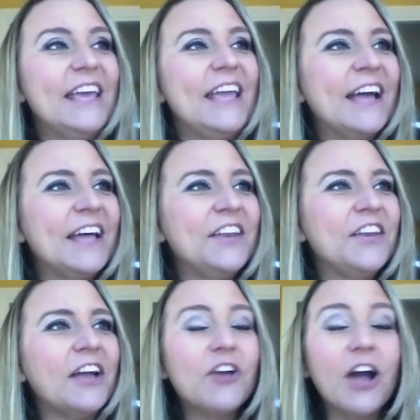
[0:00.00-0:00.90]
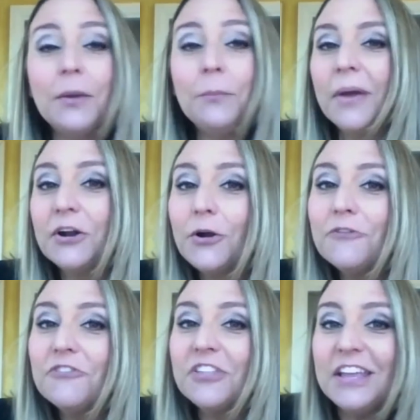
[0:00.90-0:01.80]
And I've gotten better
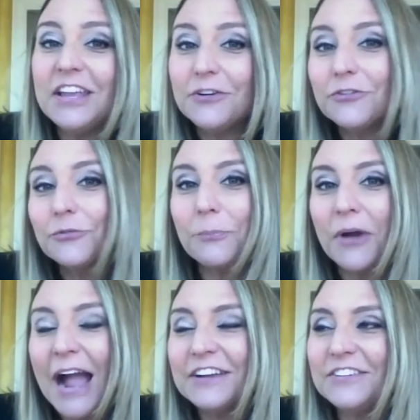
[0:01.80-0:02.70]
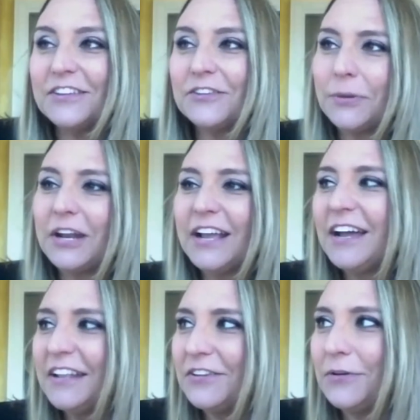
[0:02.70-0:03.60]
over the years with practice, but I got
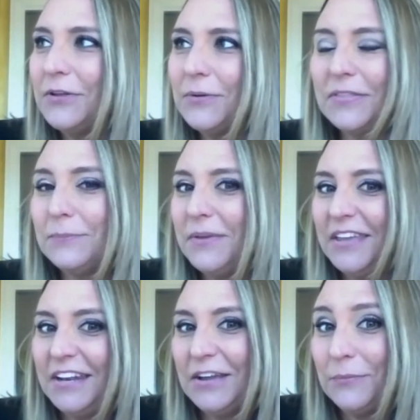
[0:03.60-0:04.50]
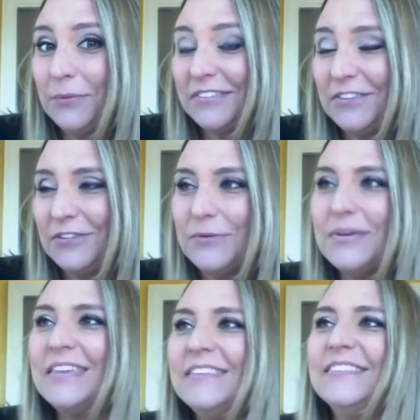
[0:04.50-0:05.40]
to tell you, in the beginning, it wasn't so
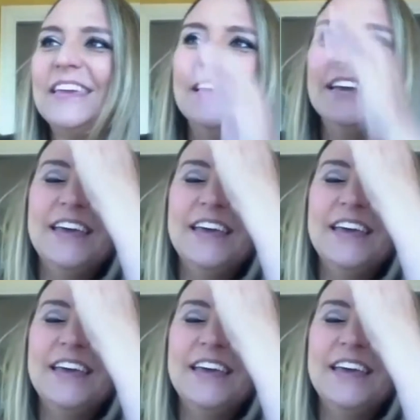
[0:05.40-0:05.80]
easy.